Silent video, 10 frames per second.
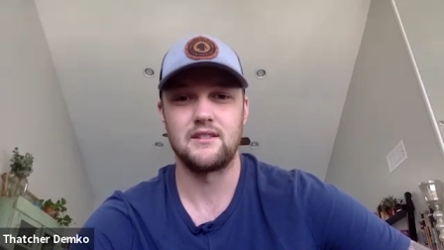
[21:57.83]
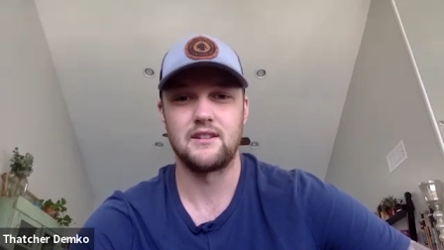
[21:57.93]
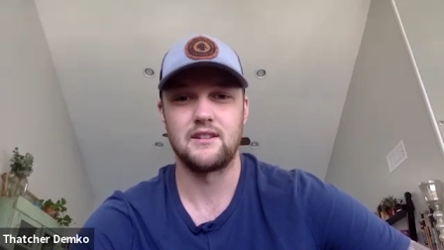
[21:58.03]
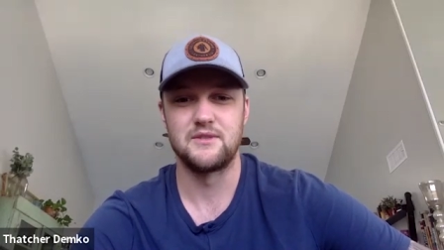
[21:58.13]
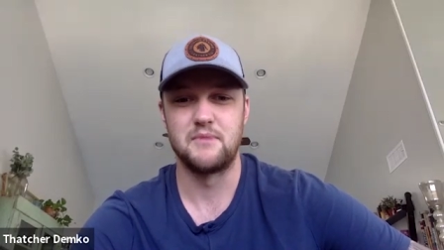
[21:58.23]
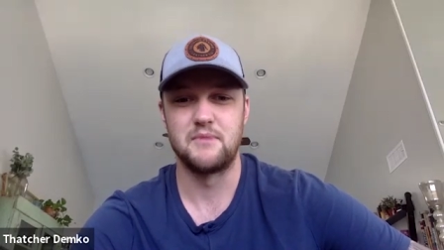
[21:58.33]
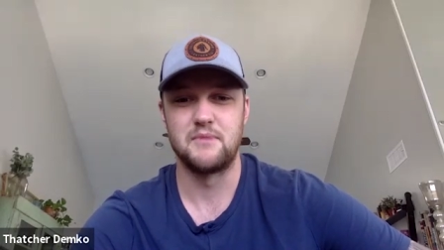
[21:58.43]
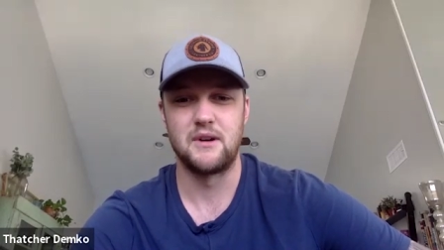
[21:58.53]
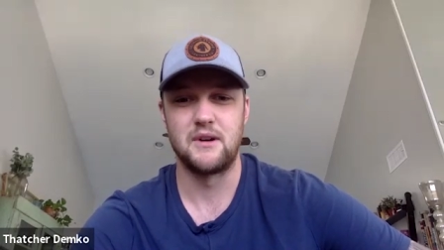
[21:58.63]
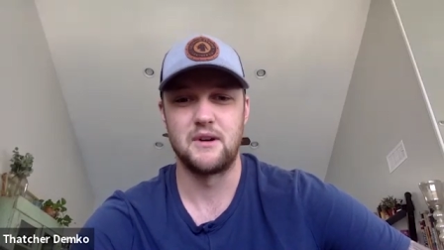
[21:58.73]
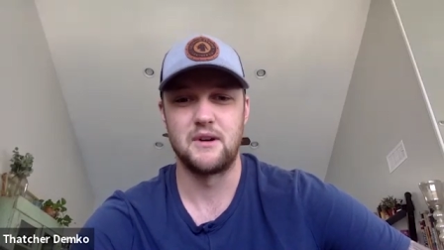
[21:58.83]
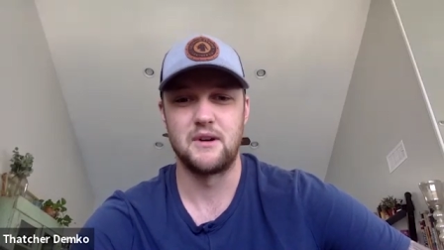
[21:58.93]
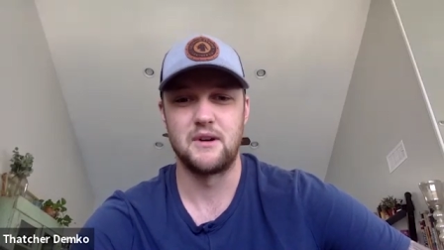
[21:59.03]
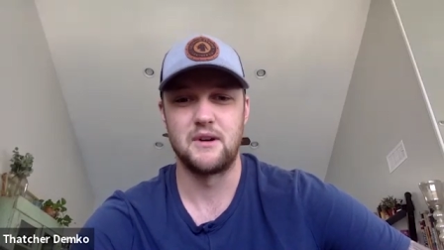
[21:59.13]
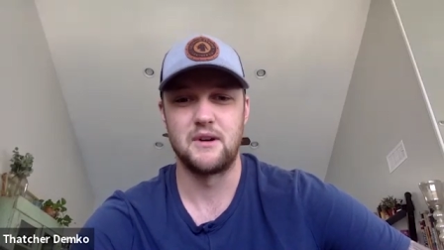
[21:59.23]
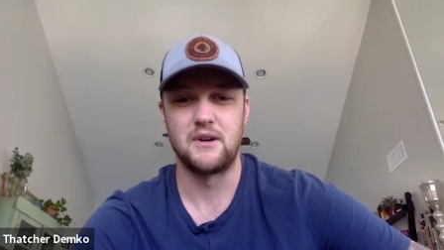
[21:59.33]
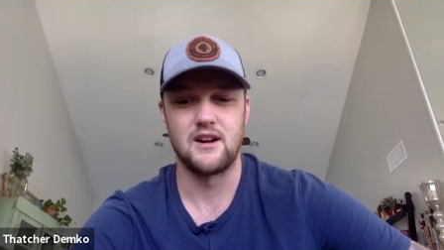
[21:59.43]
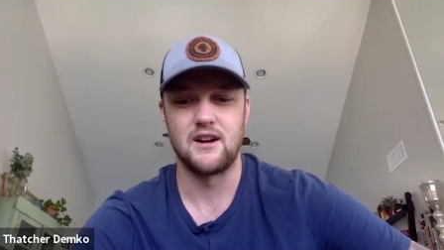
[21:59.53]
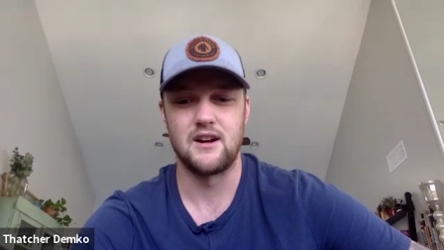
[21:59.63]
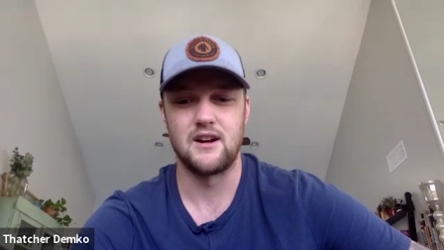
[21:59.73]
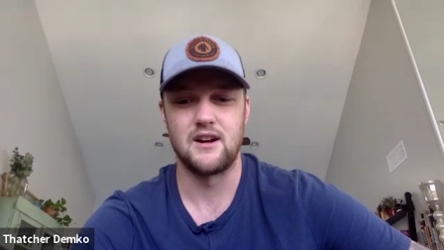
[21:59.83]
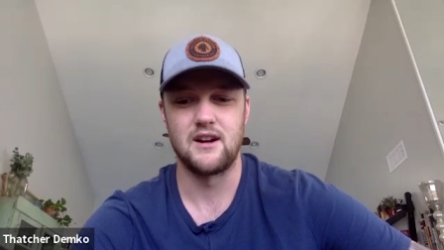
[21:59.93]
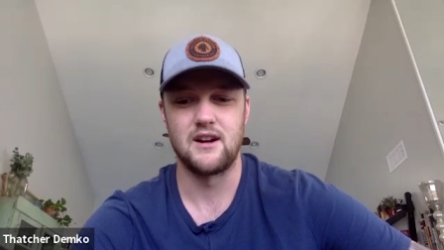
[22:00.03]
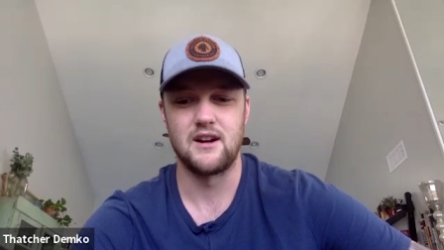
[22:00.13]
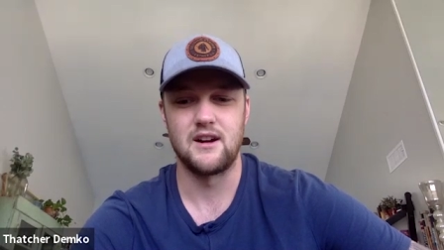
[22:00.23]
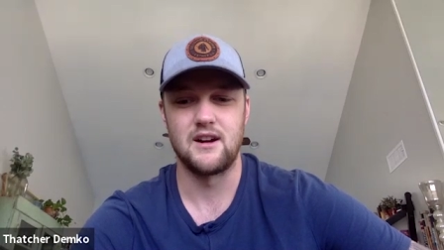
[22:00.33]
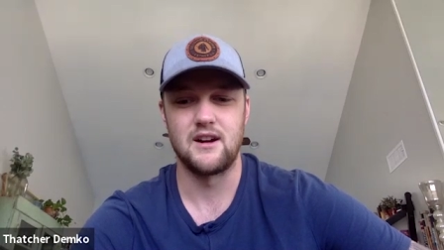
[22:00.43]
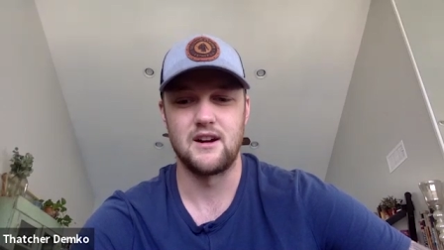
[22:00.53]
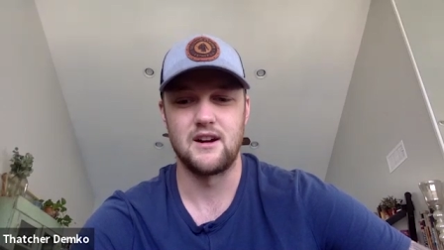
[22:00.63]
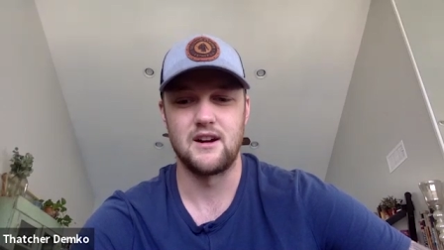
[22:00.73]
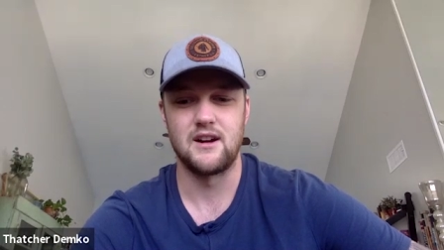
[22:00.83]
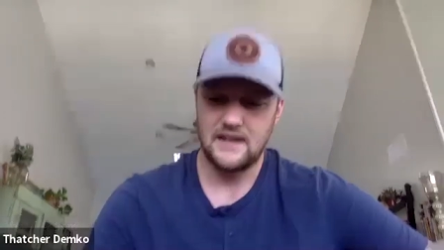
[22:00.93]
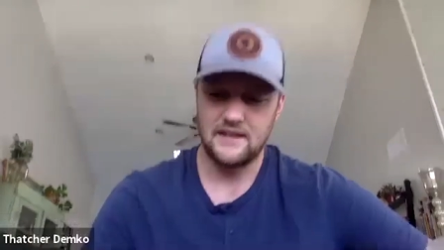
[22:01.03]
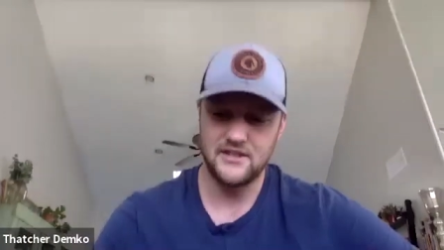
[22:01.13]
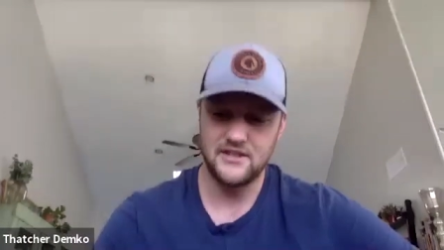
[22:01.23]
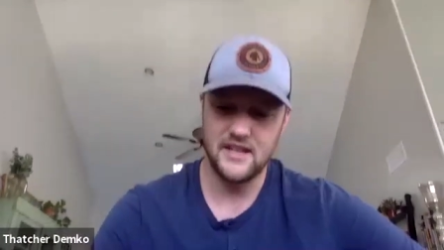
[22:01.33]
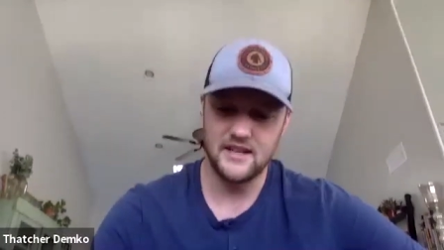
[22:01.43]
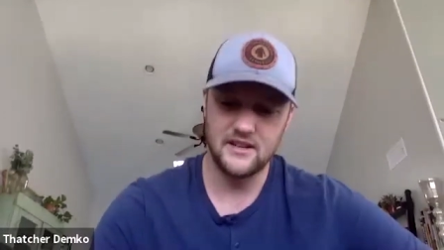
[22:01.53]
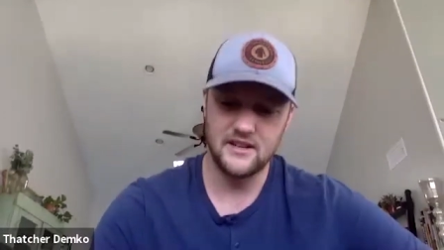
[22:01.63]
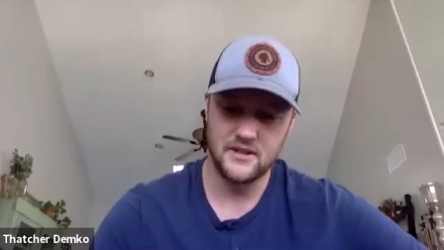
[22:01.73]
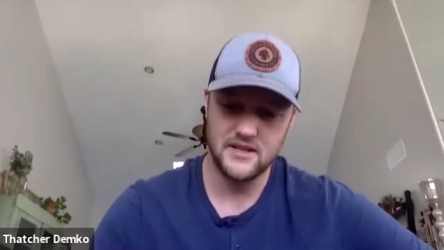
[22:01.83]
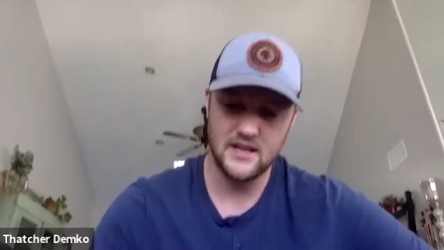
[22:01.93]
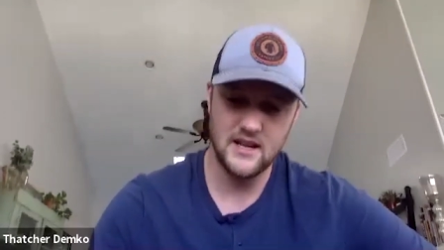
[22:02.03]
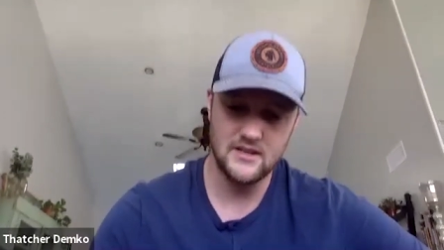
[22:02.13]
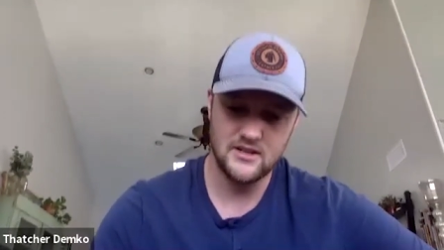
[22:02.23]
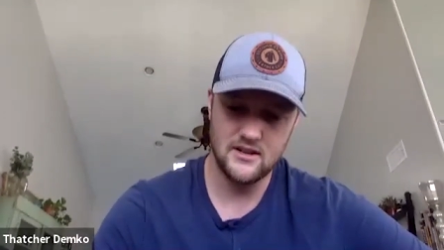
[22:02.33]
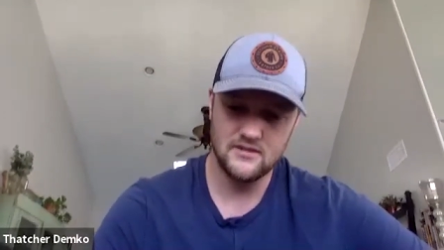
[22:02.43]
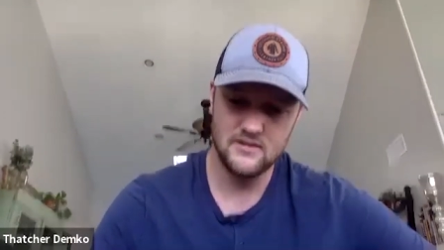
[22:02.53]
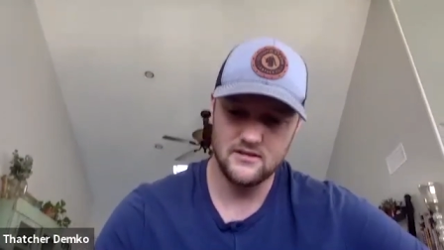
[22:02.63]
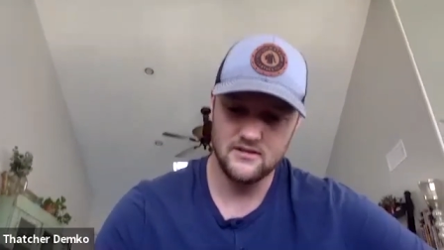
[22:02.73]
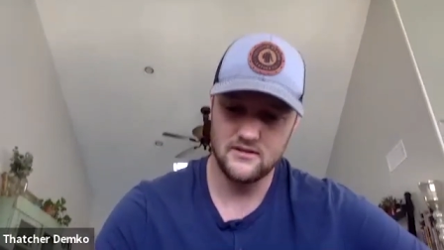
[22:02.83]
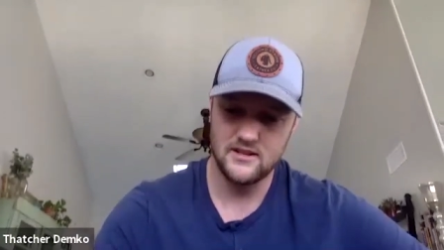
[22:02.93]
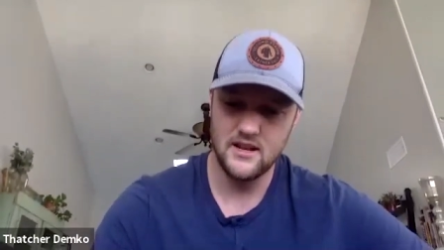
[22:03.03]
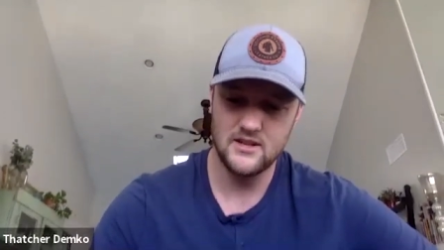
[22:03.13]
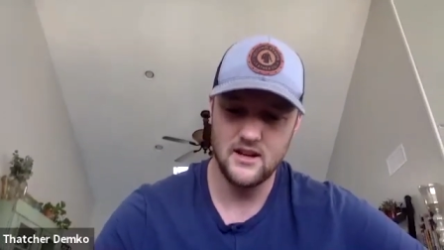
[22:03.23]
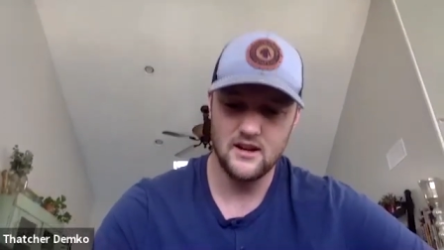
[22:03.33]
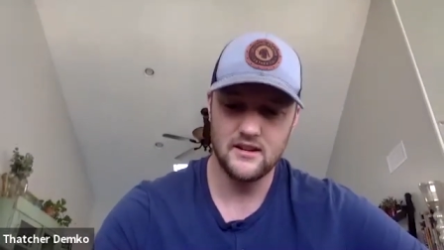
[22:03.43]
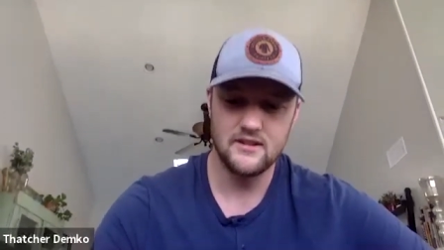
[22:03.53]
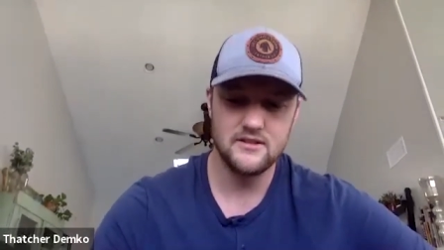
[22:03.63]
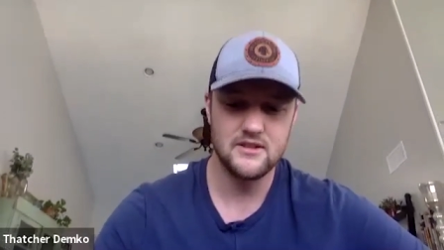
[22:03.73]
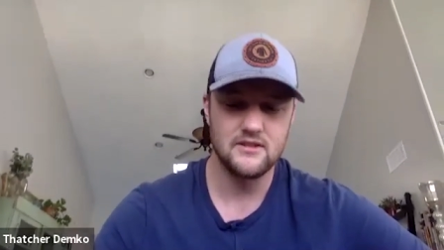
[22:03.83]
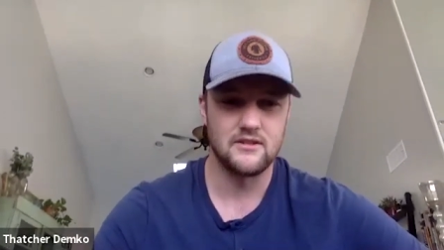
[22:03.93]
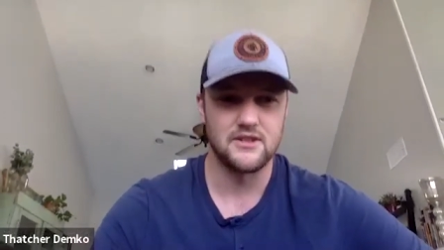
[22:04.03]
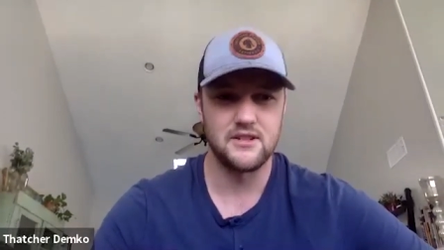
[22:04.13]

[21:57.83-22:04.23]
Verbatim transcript: Like she was buzzing around, grabbing stuff, and I think she's getting into her teenage years, her teenage dog